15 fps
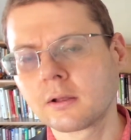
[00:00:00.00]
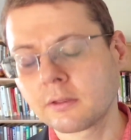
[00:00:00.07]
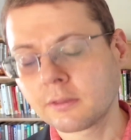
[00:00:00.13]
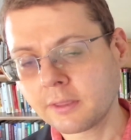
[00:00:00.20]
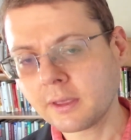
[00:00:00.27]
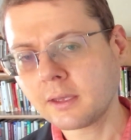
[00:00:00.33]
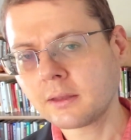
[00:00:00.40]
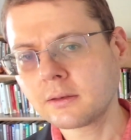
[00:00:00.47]

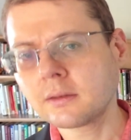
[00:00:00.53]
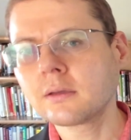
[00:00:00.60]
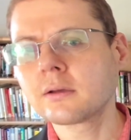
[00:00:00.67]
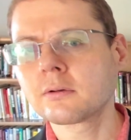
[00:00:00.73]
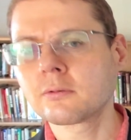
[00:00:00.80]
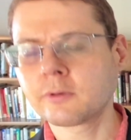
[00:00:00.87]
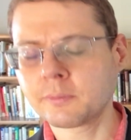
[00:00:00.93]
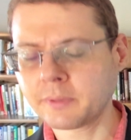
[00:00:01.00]
Then
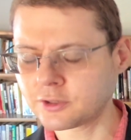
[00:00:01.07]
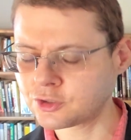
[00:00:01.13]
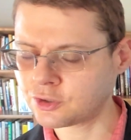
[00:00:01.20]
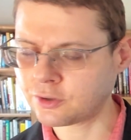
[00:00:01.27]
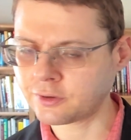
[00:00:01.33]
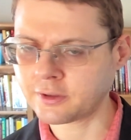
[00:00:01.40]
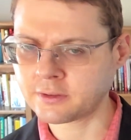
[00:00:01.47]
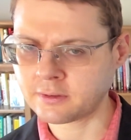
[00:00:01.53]
we made
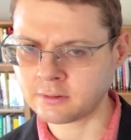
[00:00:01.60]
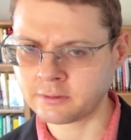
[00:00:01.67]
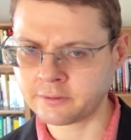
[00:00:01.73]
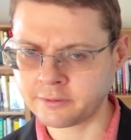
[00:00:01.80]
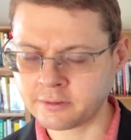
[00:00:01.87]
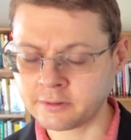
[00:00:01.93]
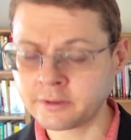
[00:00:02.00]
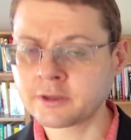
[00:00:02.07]
sure that
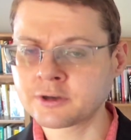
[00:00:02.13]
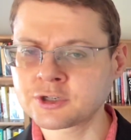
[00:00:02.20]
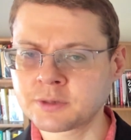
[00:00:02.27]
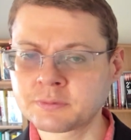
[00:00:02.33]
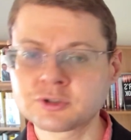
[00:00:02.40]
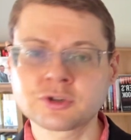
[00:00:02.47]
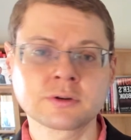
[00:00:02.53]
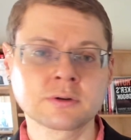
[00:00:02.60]
the leadership